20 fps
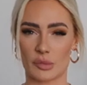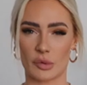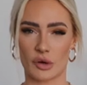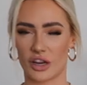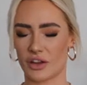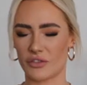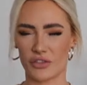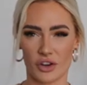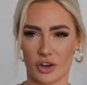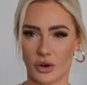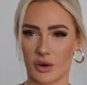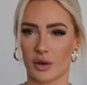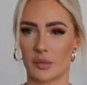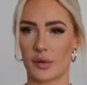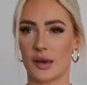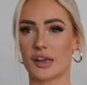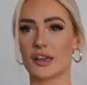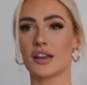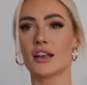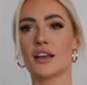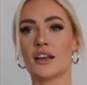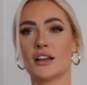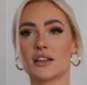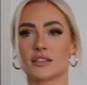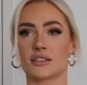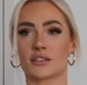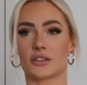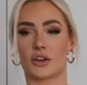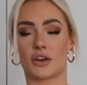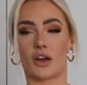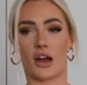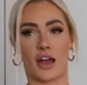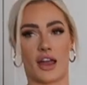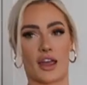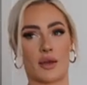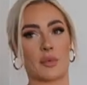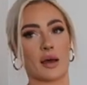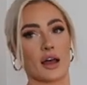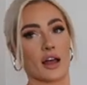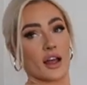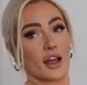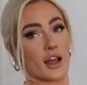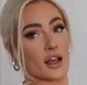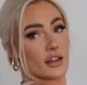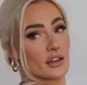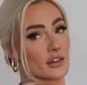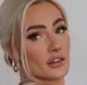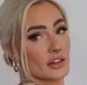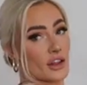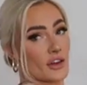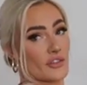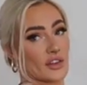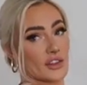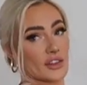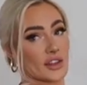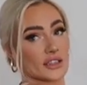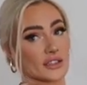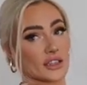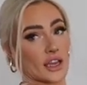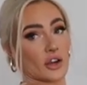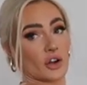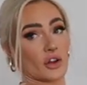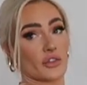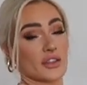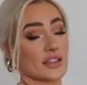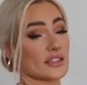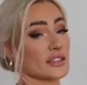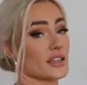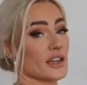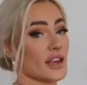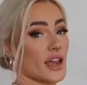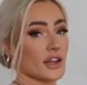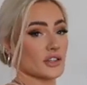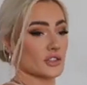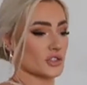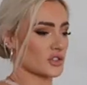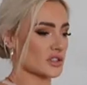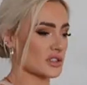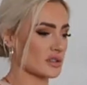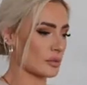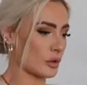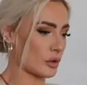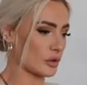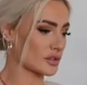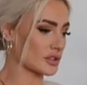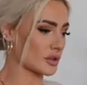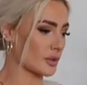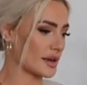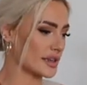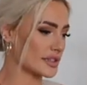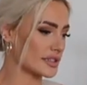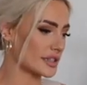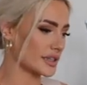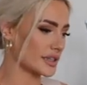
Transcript: to your body, if you know what I mean. So I am loving this. I got this in an extra small, so I